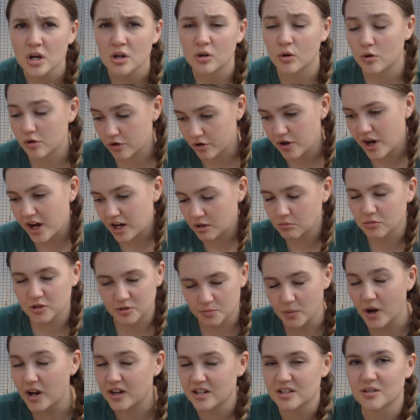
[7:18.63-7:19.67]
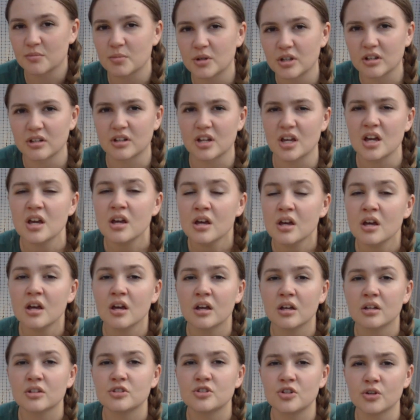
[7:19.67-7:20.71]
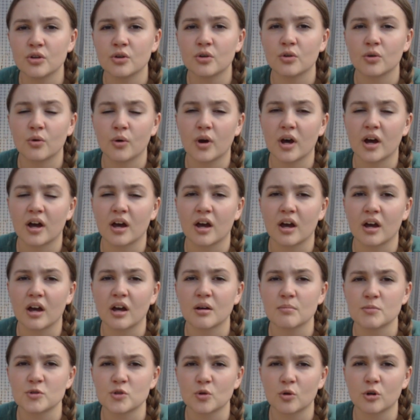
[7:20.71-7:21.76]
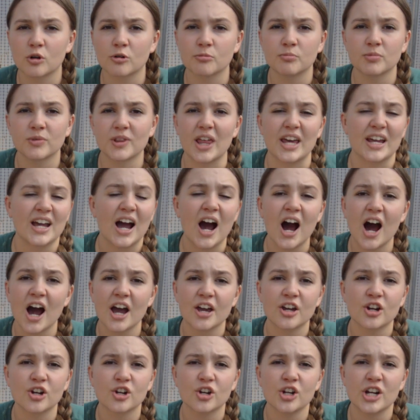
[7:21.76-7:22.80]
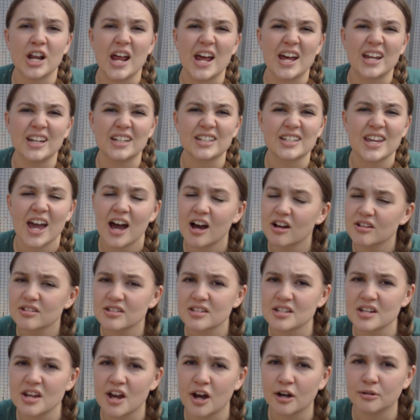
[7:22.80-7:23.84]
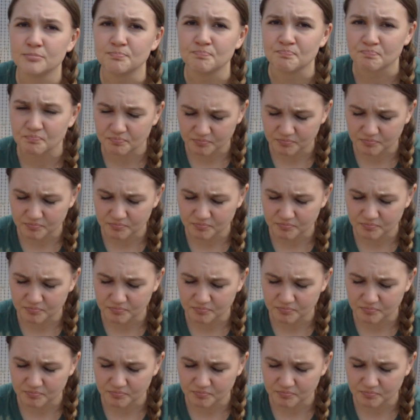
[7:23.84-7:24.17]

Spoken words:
or your animal's body's ability to absorb like iron and calcium